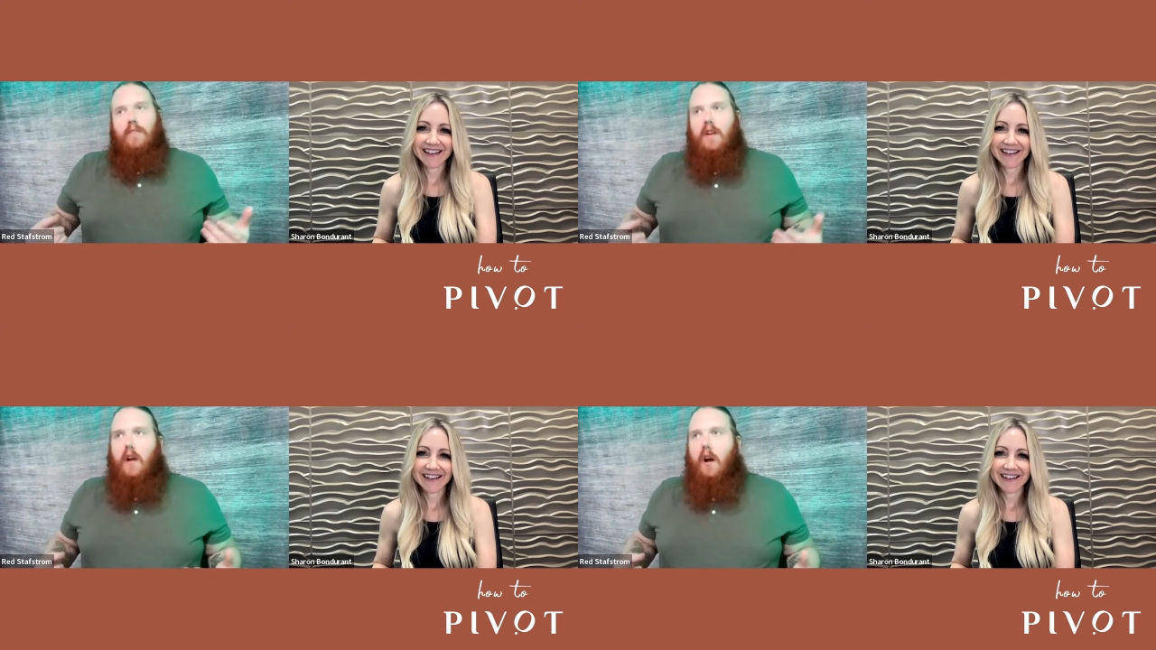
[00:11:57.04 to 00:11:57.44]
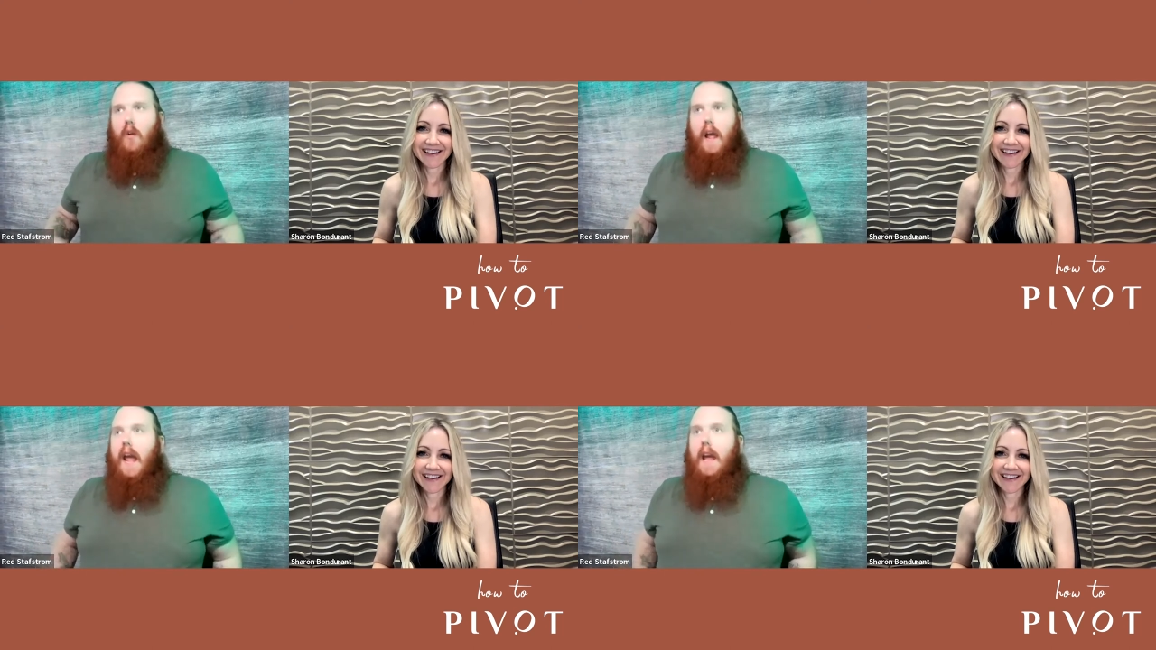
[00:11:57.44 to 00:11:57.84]
Speaker 1: you
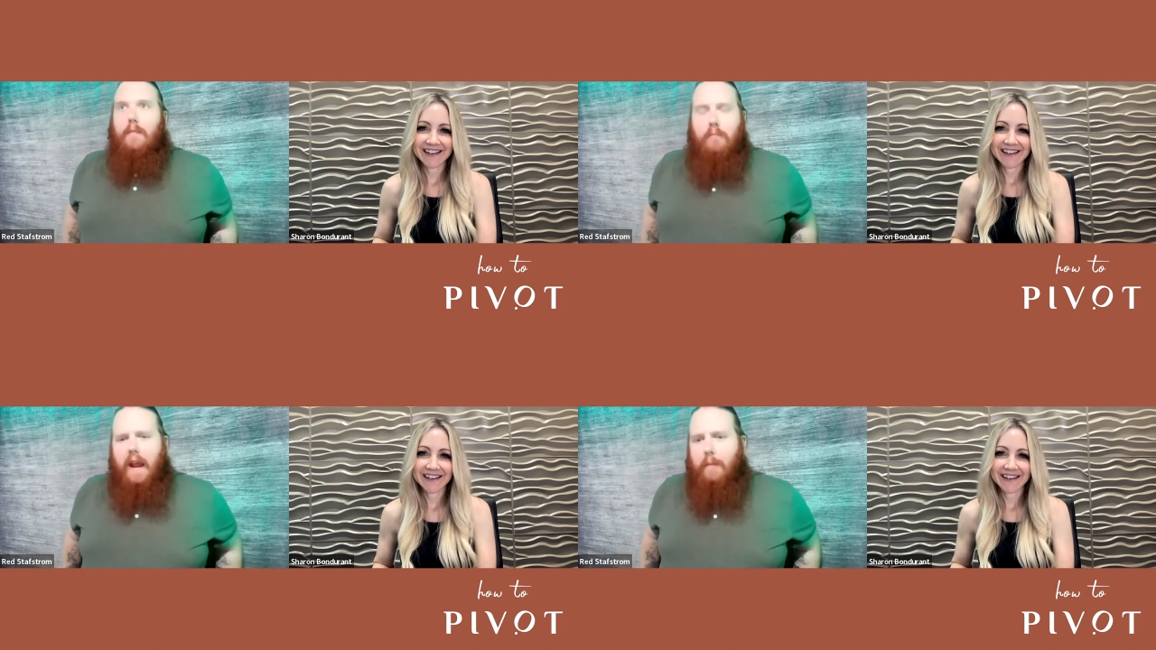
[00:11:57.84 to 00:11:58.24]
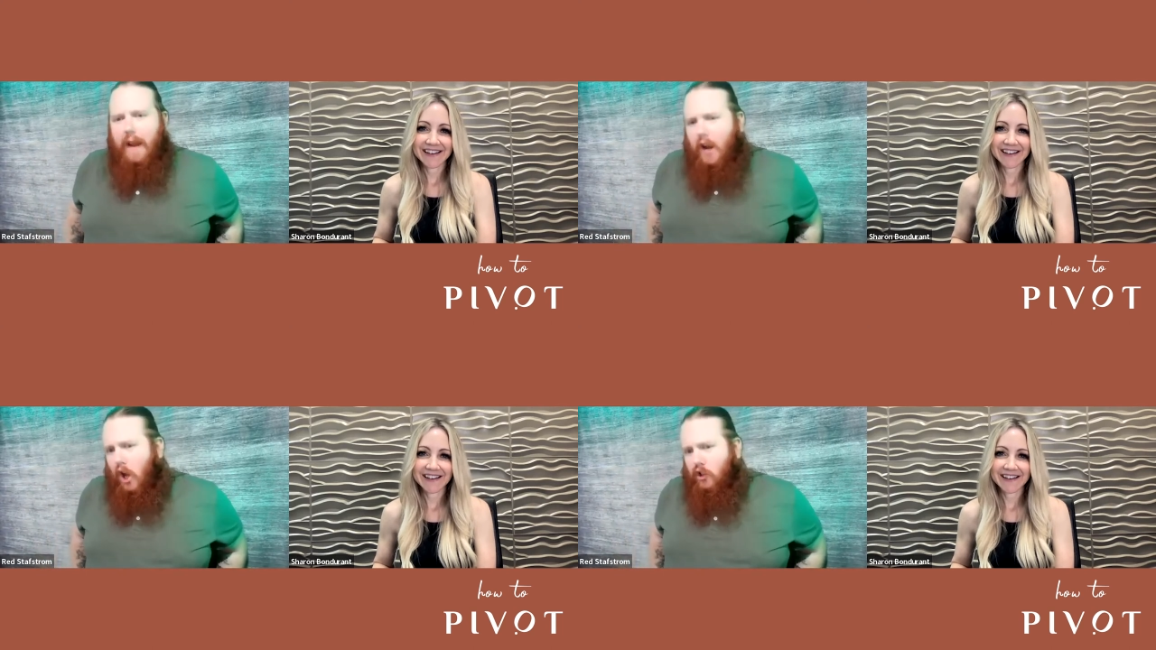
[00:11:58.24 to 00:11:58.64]
know, hey,
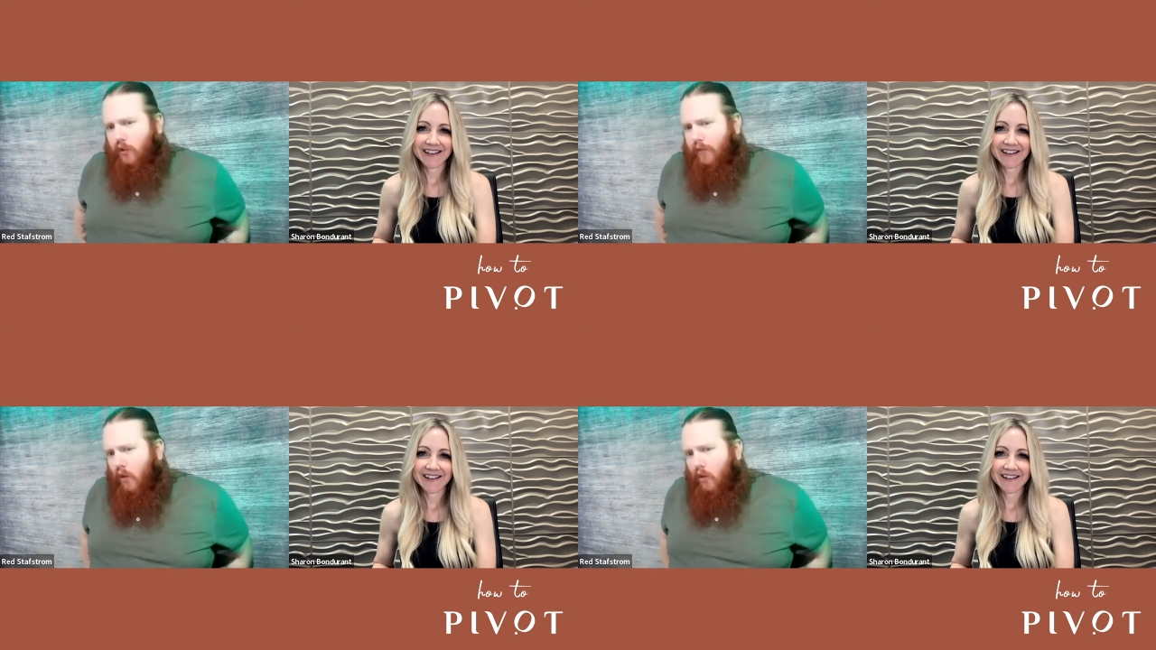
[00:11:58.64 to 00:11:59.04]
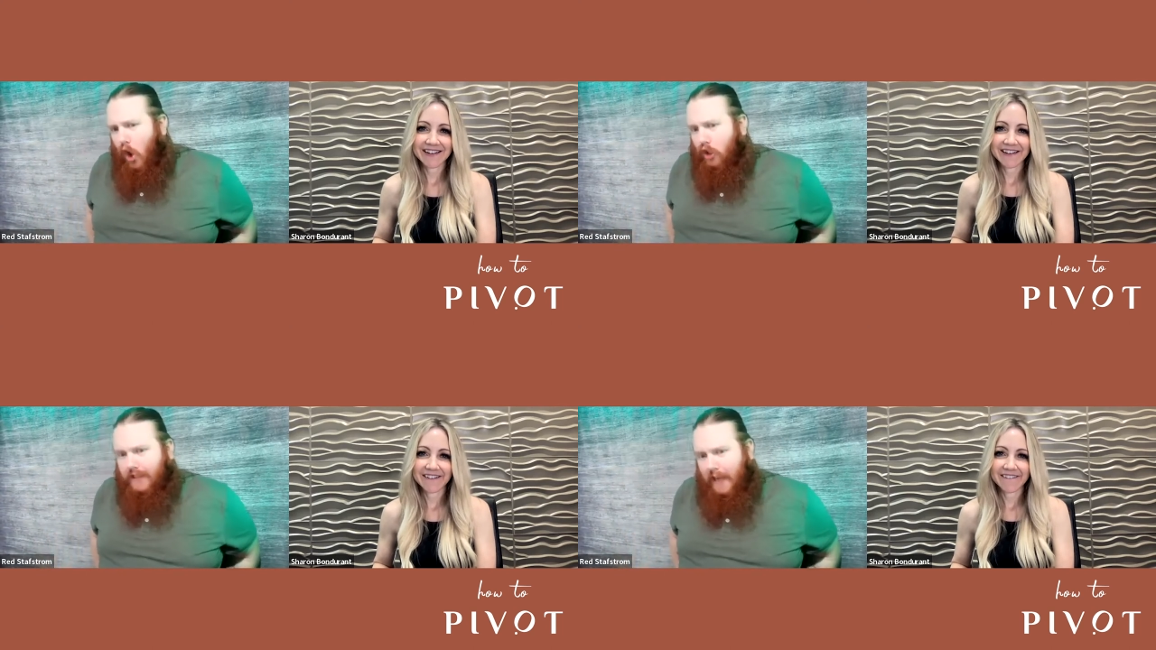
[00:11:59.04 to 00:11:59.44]
make, make 100
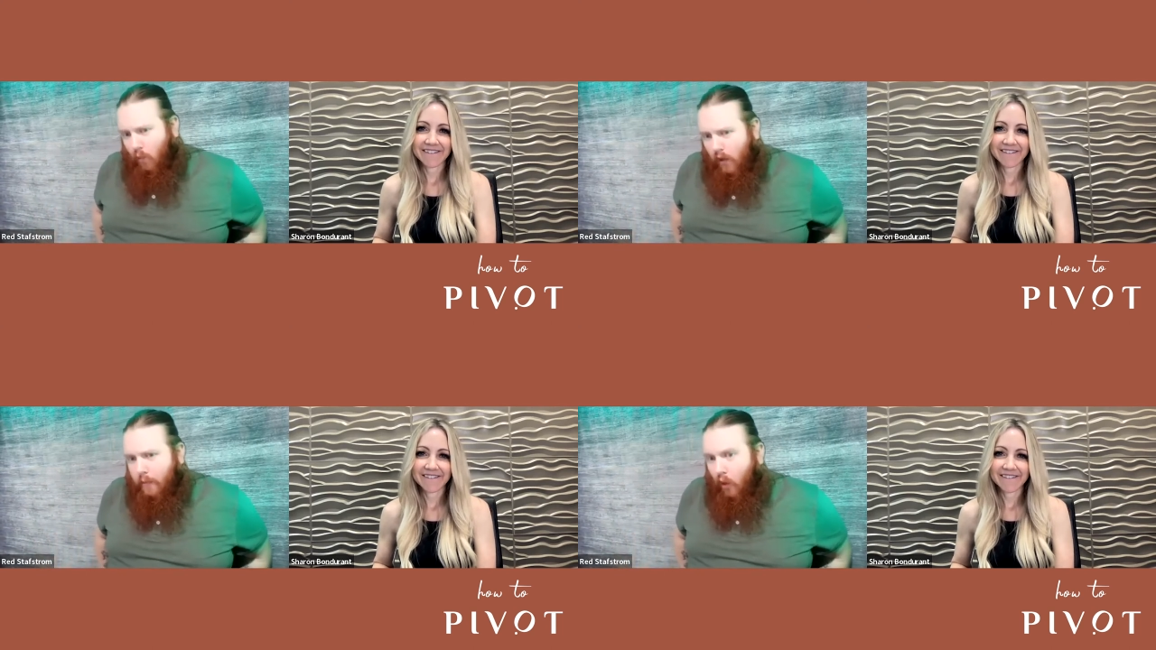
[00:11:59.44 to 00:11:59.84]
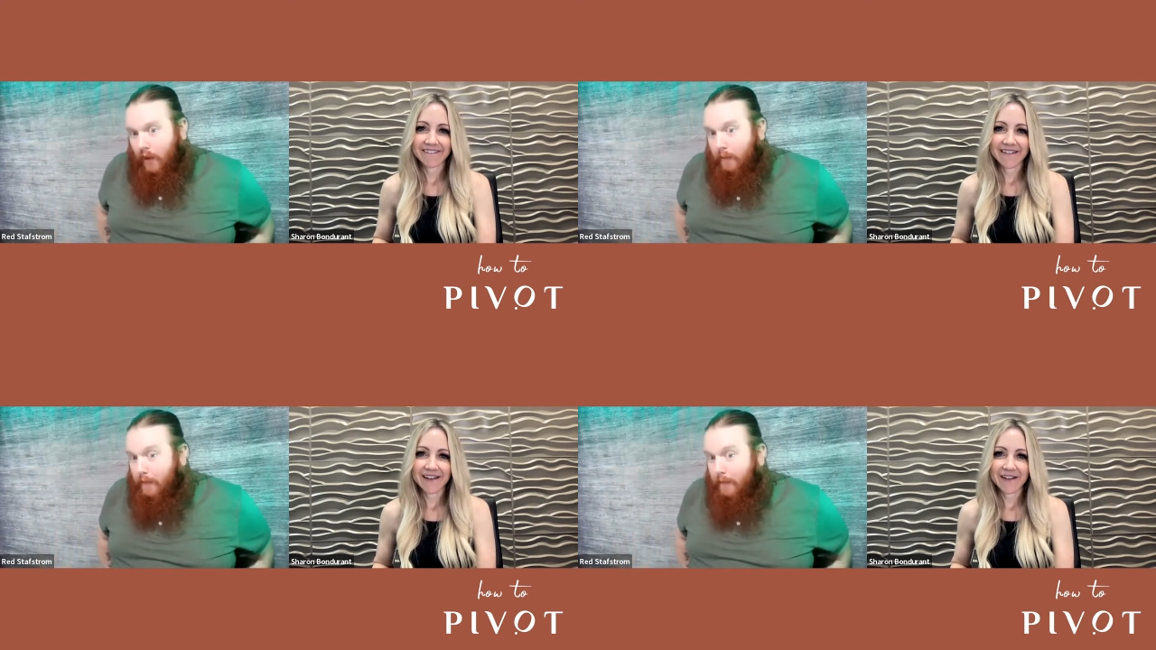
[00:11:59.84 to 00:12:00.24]
phone calls, set one
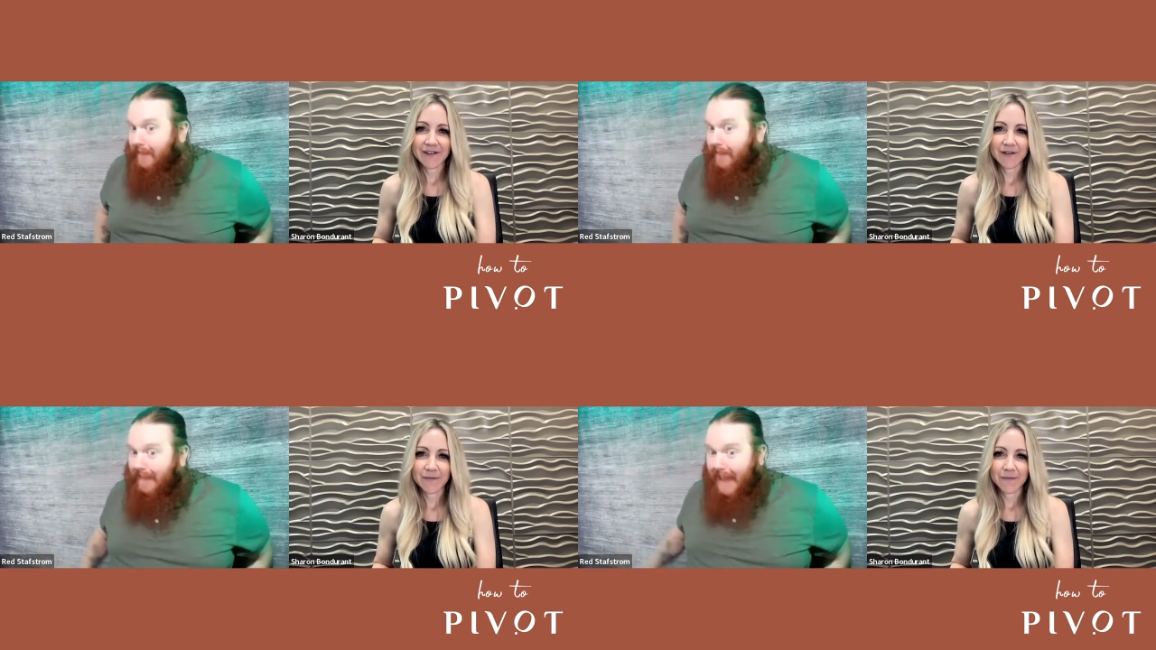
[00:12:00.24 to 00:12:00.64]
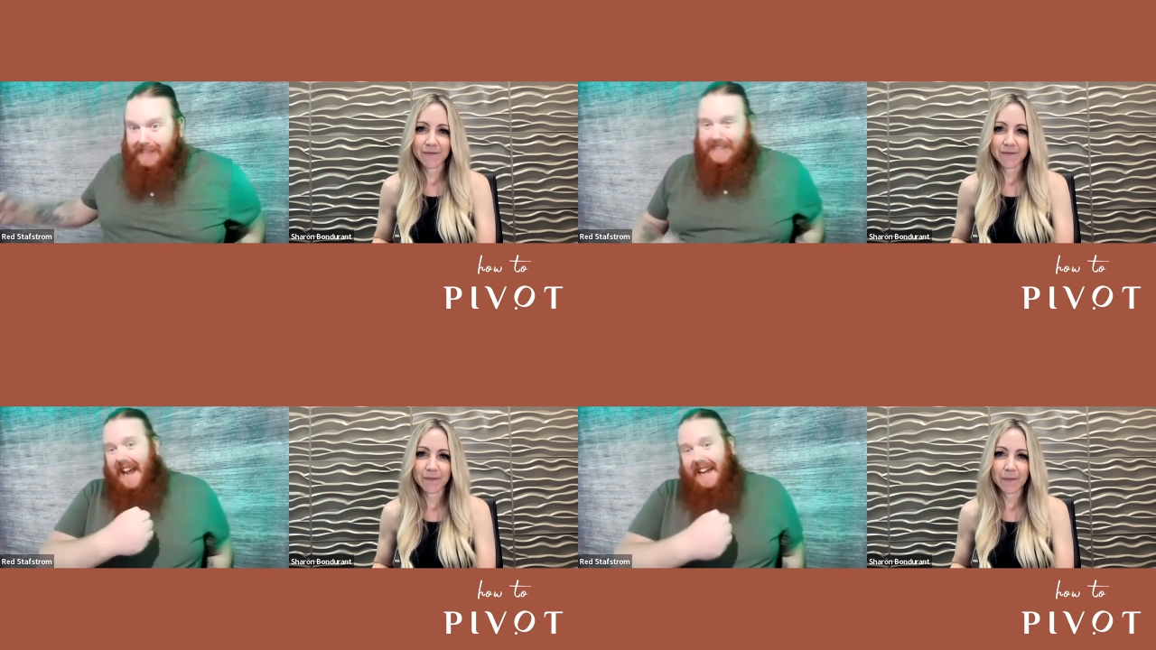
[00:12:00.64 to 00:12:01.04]
appointment,
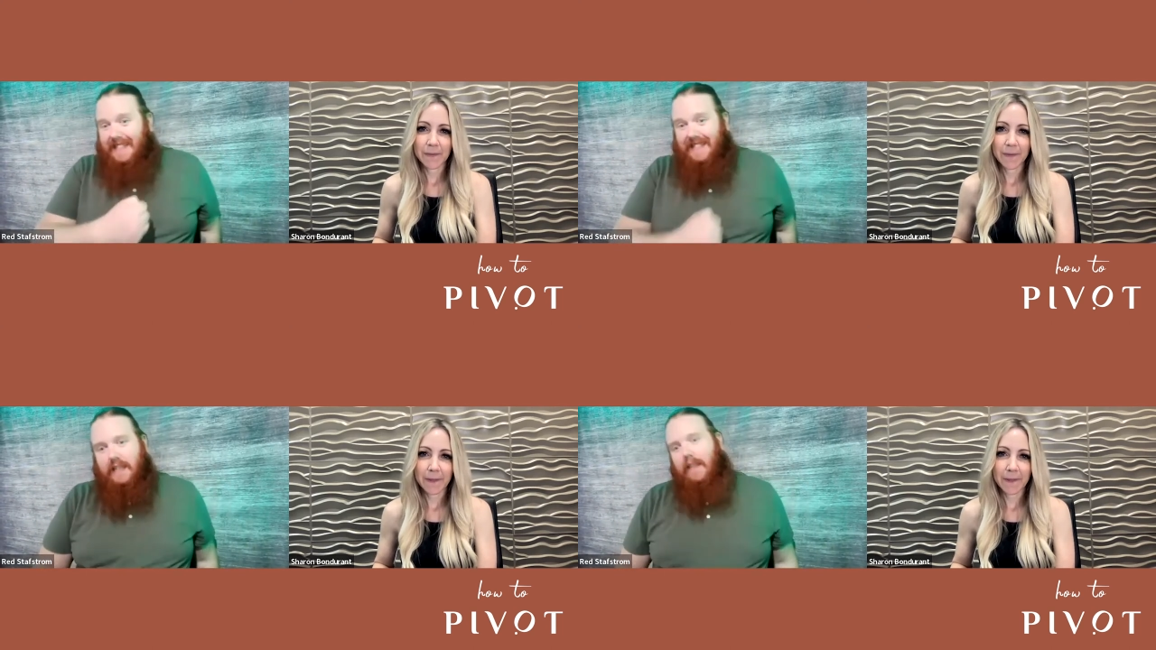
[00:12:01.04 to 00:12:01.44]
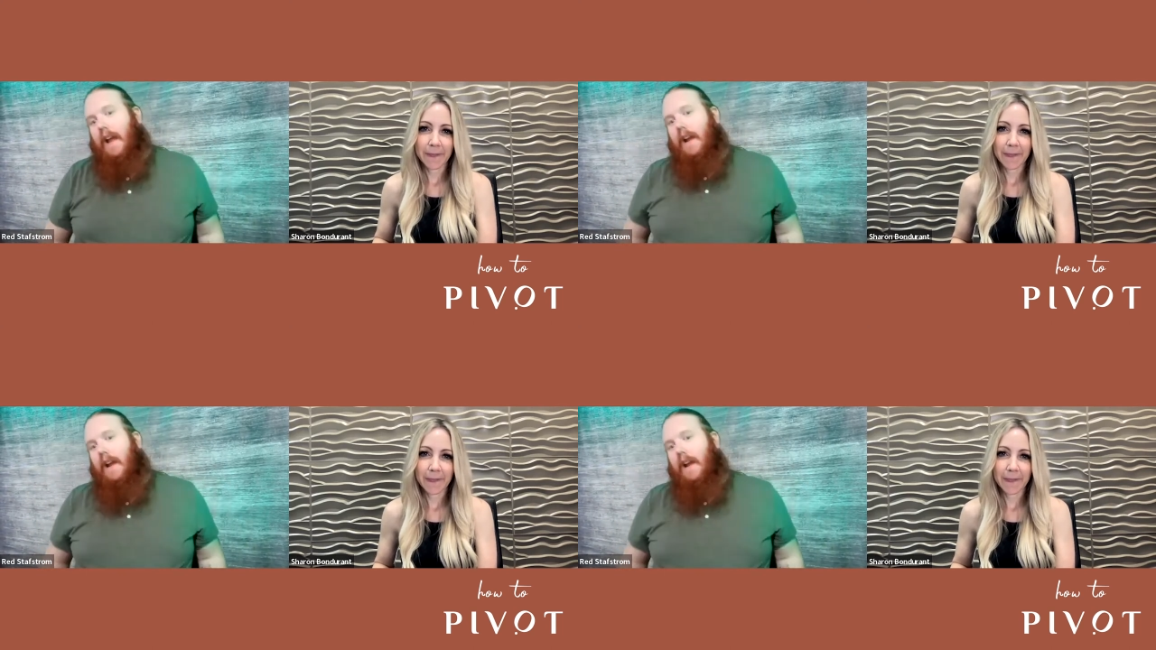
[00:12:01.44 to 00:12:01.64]
that's a success.